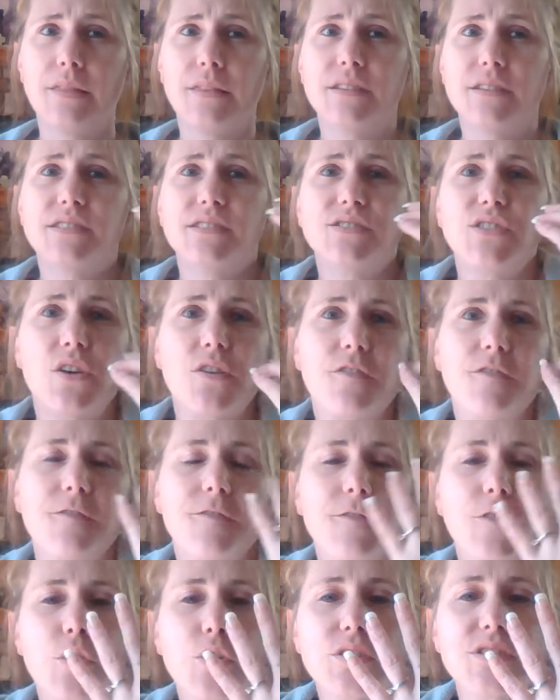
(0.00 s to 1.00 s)
This is our
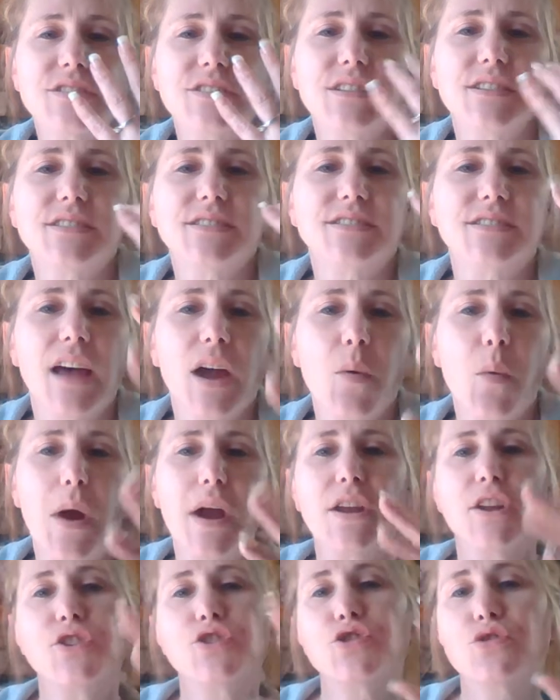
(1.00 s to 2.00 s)
first
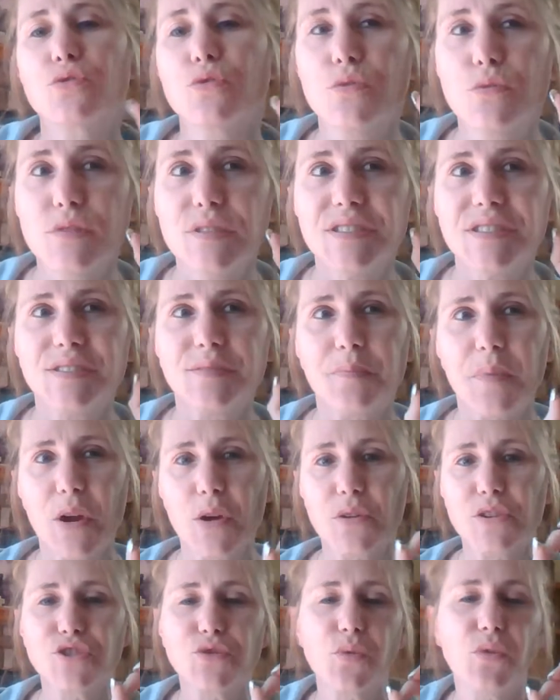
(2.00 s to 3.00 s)
segue to true
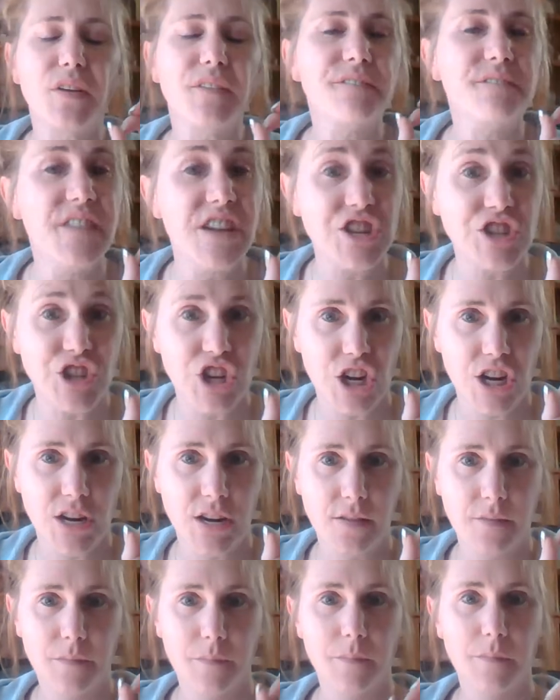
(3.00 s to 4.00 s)
spiritual vision,
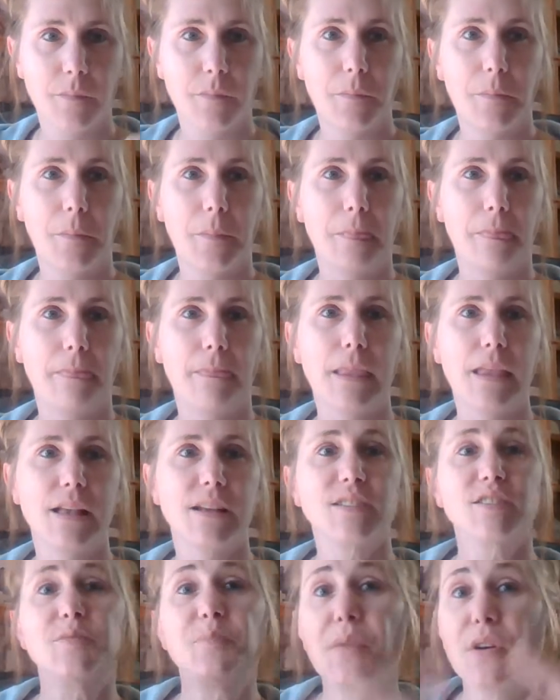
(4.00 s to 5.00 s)

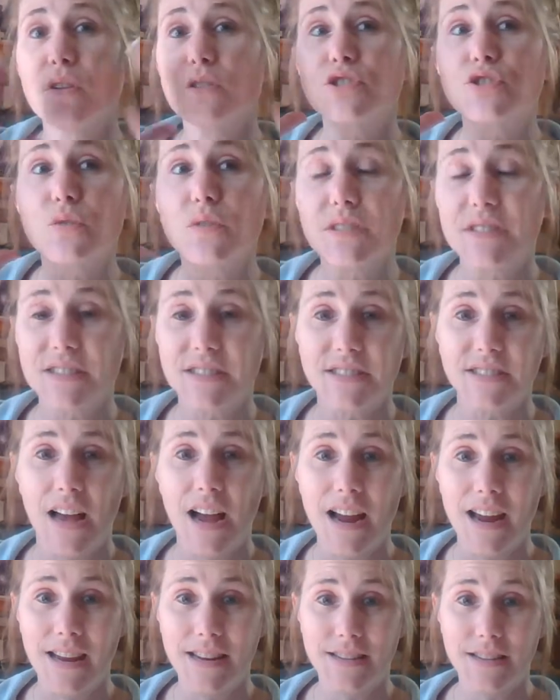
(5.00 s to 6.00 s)
spiritual
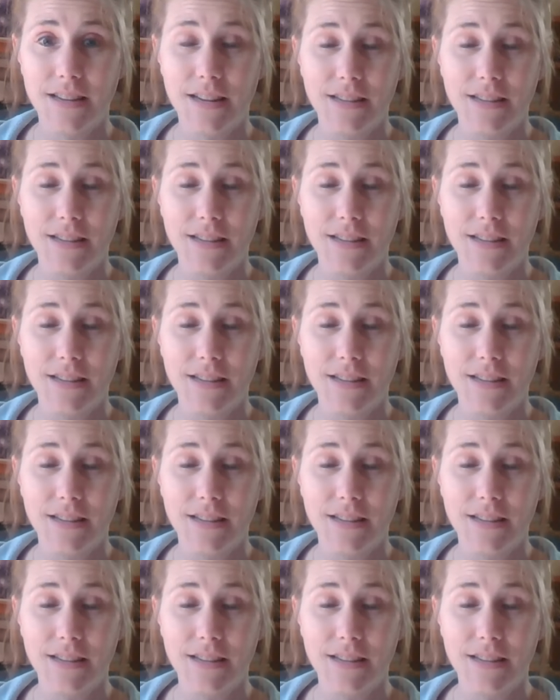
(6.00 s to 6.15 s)
sight